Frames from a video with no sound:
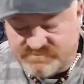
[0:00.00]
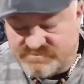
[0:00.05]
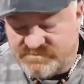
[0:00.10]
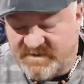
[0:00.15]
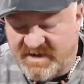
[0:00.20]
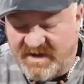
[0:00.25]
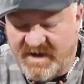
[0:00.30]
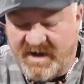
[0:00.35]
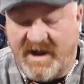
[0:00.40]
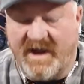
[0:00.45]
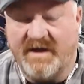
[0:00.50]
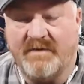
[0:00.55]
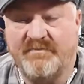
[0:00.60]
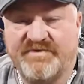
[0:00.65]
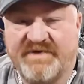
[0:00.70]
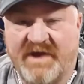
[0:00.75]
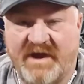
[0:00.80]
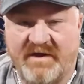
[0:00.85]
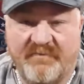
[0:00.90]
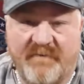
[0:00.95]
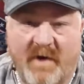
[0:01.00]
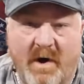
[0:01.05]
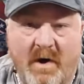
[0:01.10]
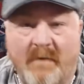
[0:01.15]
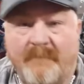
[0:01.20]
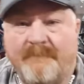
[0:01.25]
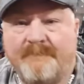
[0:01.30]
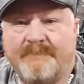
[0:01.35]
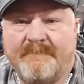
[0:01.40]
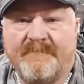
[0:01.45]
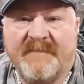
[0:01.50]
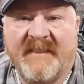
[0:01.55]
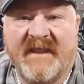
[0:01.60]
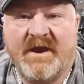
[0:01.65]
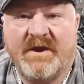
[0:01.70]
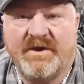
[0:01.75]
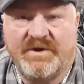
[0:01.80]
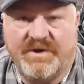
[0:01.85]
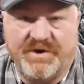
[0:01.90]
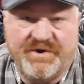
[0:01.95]
Adam Sandoval,
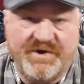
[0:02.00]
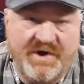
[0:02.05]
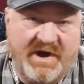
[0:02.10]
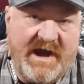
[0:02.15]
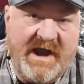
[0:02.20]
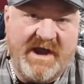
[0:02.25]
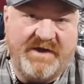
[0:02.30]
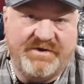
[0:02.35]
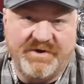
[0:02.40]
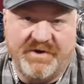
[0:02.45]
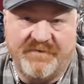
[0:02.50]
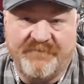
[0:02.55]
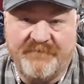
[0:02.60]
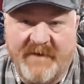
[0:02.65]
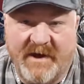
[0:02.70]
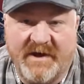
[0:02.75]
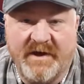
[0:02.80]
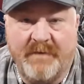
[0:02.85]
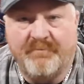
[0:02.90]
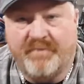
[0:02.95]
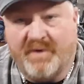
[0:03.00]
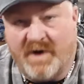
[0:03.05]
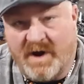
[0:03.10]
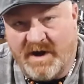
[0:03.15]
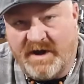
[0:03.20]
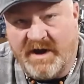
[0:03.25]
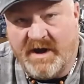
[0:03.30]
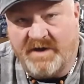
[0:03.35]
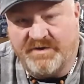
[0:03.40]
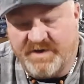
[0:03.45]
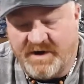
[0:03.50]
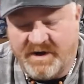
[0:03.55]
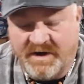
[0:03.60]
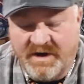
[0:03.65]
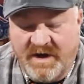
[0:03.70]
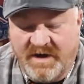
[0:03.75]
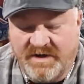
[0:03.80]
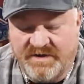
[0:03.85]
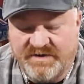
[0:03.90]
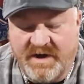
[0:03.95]
you should have had your fucking broad out there,
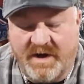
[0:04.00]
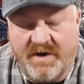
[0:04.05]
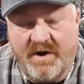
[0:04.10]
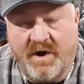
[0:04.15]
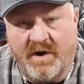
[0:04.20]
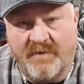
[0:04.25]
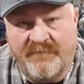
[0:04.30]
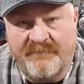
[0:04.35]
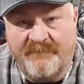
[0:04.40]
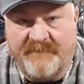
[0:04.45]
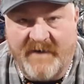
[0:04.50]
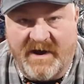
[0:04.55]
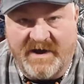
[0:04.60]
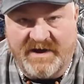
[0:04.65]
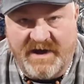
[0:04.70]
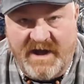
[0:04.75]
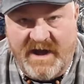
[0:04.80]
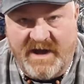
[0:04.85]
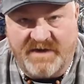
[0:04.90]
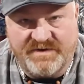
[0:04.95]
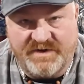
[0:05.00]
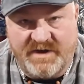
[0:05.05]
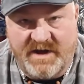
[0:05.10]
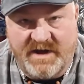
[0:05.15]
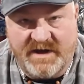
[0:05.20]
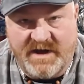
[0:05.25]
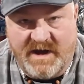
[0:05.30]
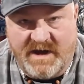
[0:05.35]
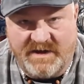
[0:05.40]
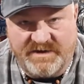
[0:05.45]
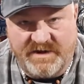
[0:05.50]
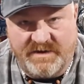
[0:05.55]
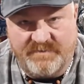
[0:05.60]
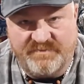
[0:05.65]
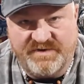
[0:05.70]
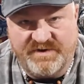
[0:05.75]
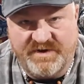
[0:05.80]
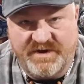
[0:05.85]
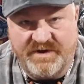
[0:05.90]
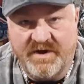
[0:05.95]
set her fucking ass in that goddamn
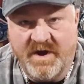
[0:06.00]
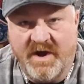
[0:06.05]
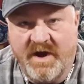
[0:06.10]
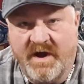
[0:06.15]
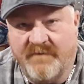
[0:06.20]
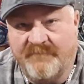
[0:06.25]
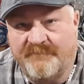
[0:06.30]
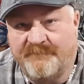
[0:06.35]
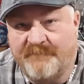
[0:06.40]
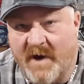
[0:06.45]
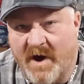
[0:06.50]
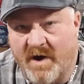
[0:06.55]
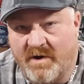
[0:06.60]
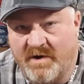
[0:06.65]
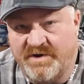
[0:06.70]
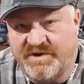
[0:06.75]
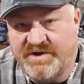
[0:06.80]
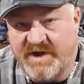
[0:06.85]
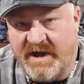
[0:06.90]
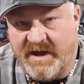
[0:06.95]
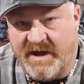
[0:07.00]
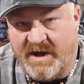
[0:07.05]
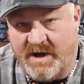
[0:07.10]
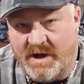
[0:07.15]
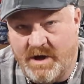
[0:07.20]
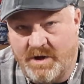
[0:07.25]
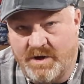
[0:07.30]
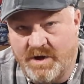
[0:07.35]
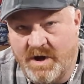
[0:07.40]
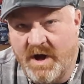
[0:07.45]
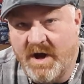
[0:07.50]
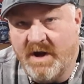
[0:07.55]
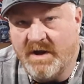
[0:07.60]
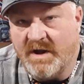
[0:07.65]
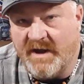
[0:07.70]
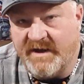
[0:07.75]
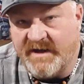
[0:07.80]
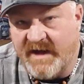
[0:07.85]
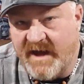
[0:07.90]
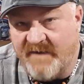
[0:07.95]
seat, and volunteered
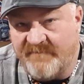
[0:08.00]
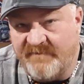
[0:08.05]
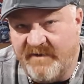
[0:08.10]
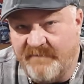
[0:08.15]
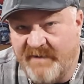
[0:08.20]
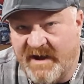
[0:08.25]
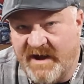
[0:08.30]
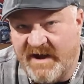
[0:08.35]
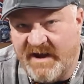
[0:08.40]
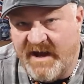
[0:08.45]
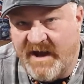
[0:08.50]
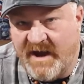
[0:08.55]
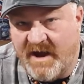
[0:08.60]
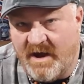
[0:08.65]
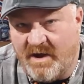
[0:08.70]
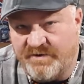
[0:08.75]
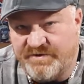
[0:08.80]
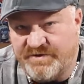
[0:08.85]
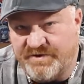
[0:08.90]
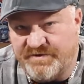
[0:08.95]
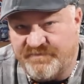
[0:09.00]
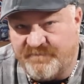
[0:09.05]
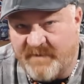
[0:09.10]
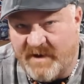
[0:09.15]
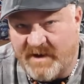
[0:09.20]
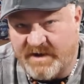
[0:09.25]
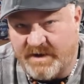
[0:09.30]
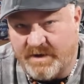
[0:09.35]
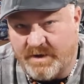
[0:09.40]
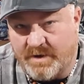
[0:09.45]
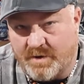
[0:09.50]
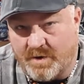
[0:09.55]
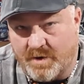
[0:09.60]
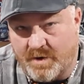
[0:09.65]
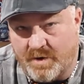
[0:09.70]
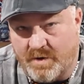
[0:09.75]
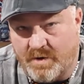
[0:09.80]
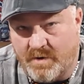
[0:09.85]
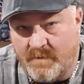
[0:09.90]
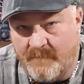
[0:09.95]
like everybody else's fucking girl.